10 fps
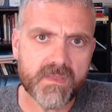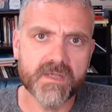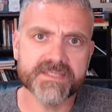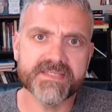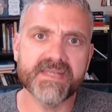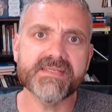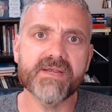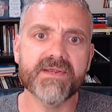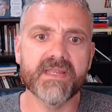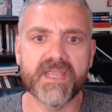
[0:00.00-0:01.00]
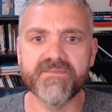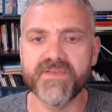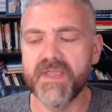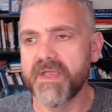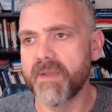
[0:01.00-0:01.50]
A sedentary life
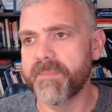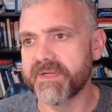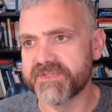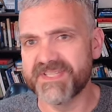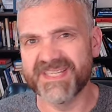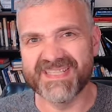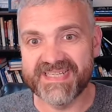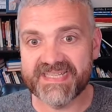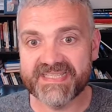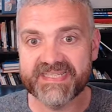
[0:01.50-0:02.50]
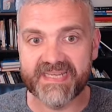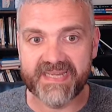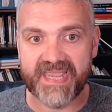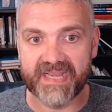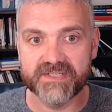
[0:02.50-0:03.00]
appears to
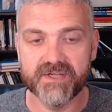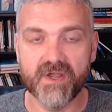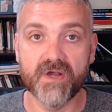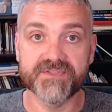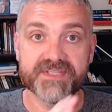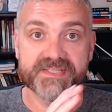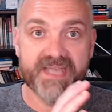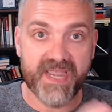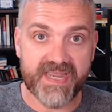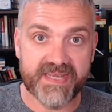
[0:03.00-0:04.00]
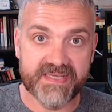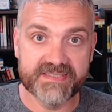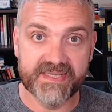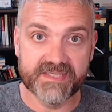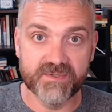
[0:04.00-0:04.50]
disconnect our satiety
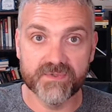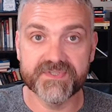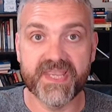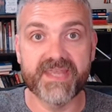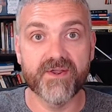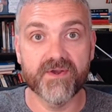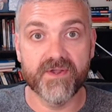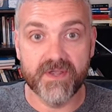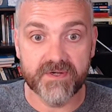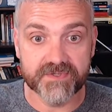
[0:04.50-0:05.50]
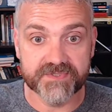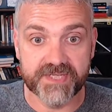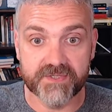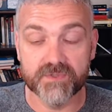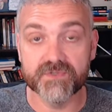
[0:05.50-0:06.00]
signals and our hunger
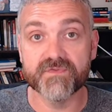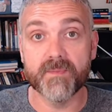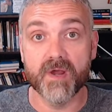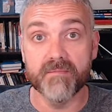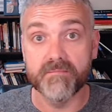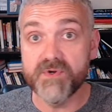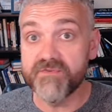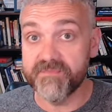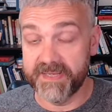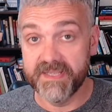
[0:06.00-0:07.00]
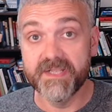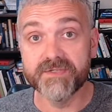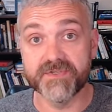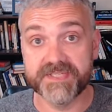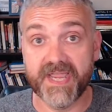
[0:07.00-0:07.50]
signals from our movement.
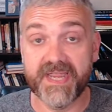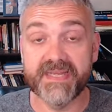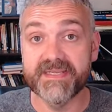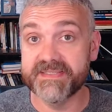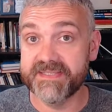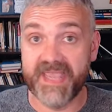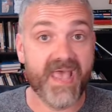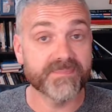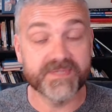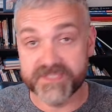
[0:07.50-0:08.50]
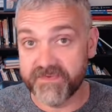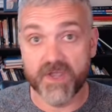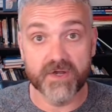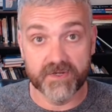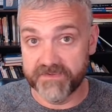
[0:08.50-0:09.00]
So, satiety is the absence of
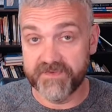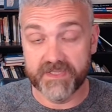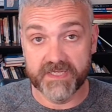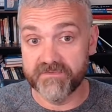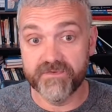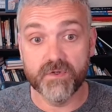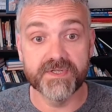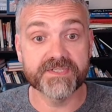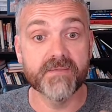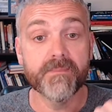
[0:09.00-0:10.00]
hunger, the feeling of fullness.